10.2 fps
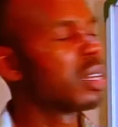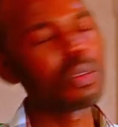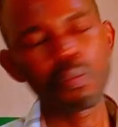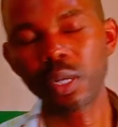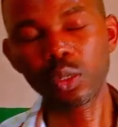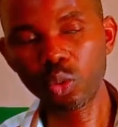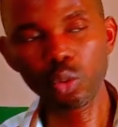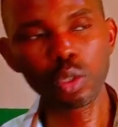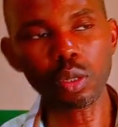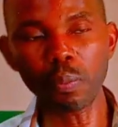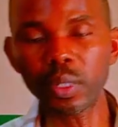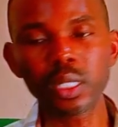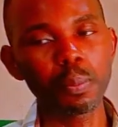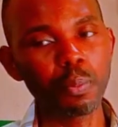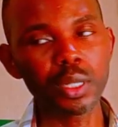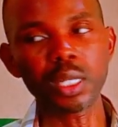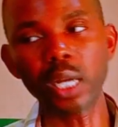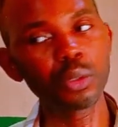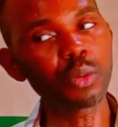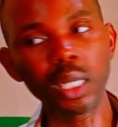Number 2 supporting points
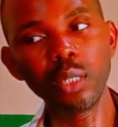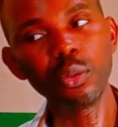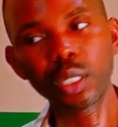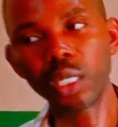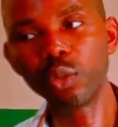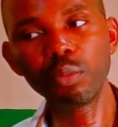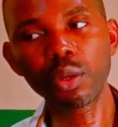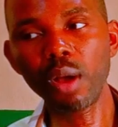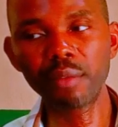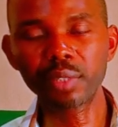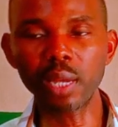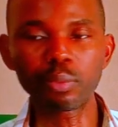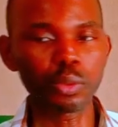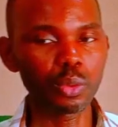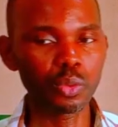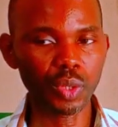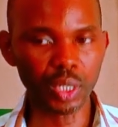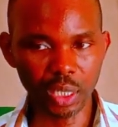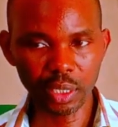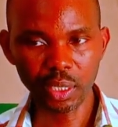are usually okay. You may not have time to do
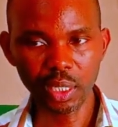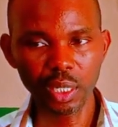3.